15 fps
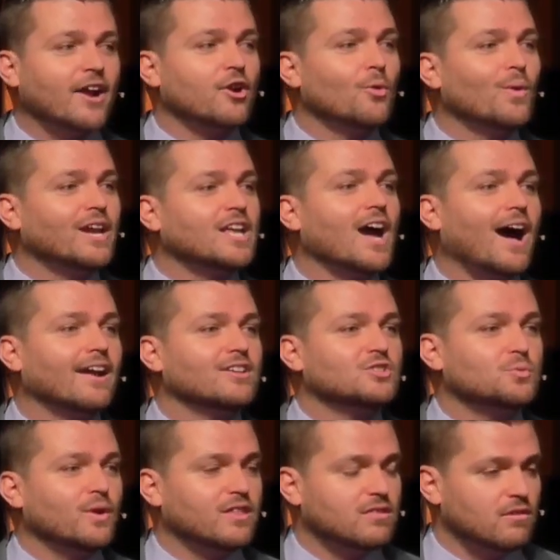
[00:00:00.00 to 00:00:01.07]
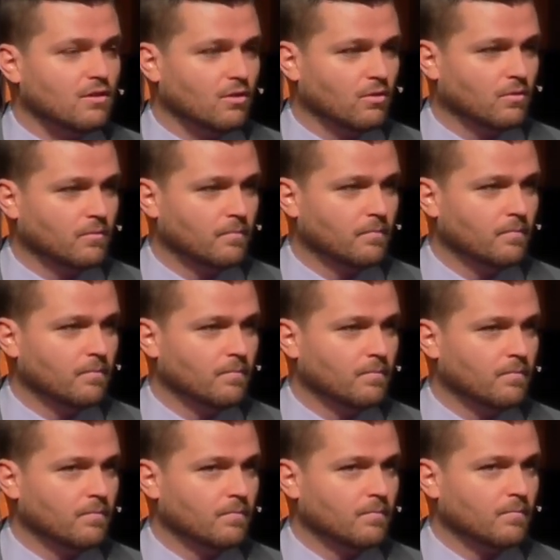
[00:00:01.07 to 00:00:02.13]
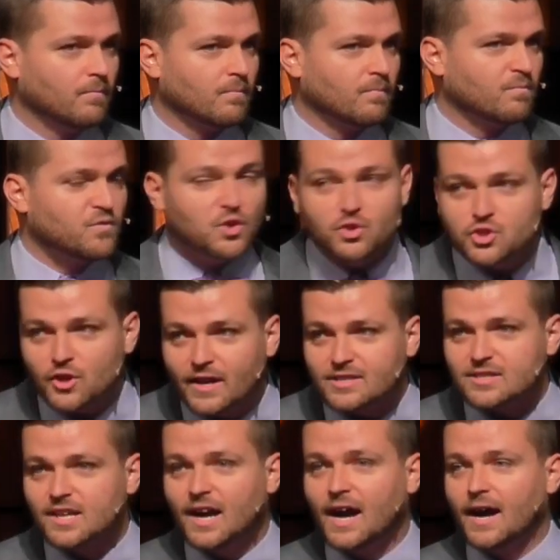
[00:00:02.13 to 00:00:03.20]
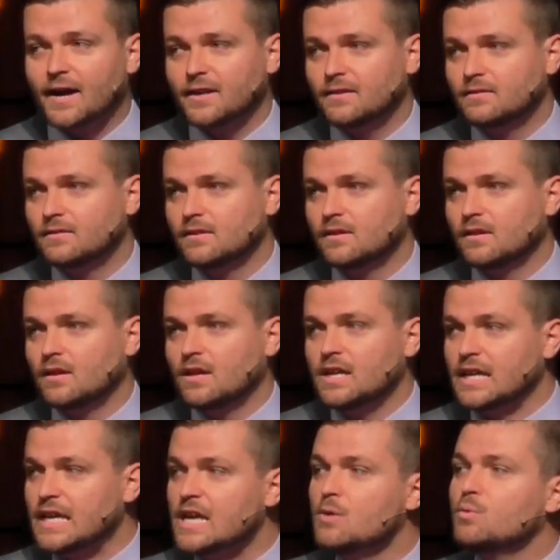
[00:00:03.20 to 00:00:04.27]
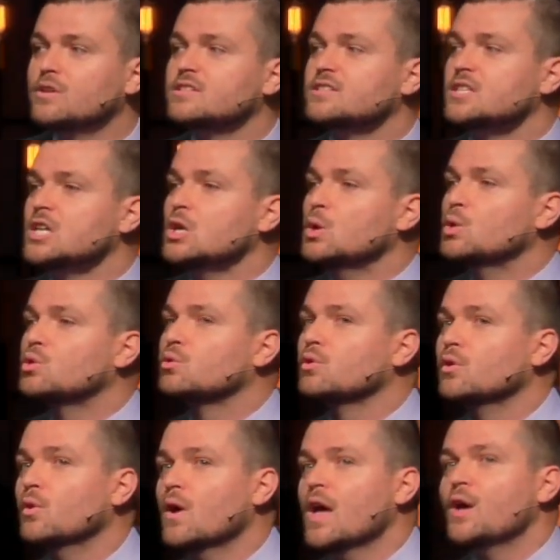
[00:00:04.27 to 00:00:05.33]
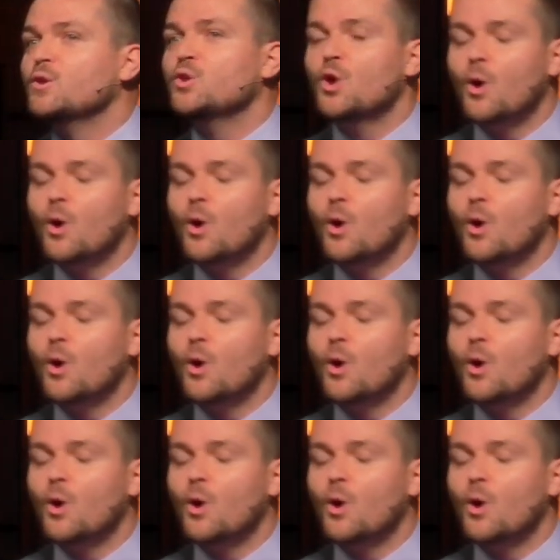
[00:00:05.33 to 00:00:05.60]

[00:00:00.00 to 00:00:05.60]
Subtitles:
when God is with you. If you trust God, he will see you through no